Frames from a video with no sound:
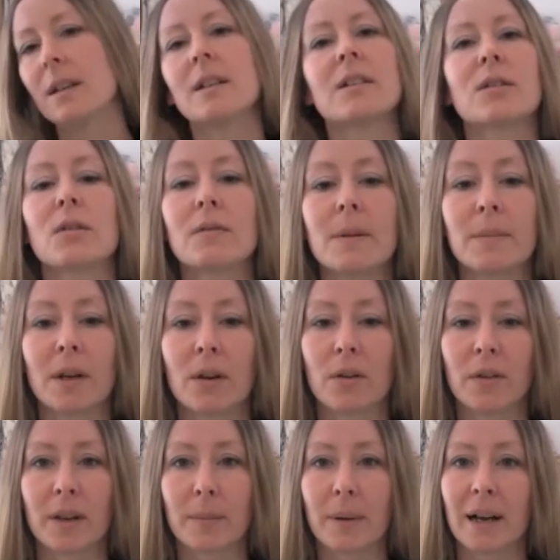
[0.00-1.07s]
So I ripped the whole
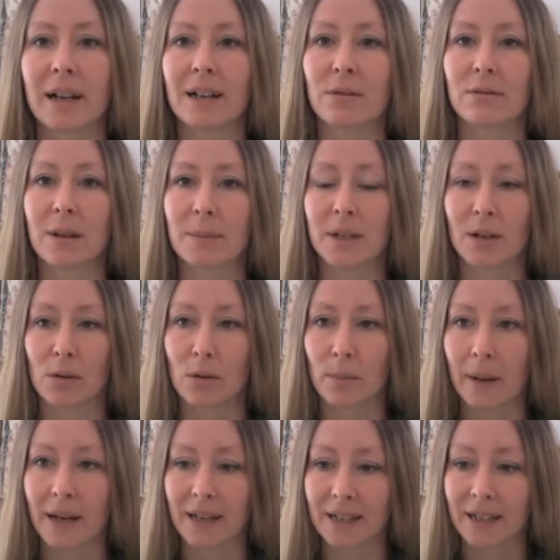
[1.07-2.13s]
thing back, ripped it all
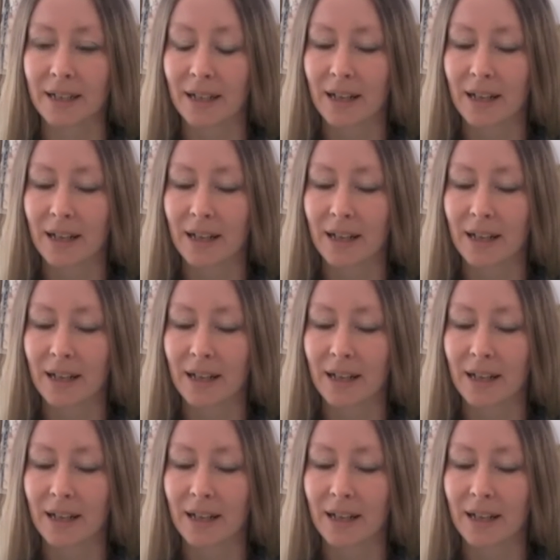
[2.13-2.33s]
back,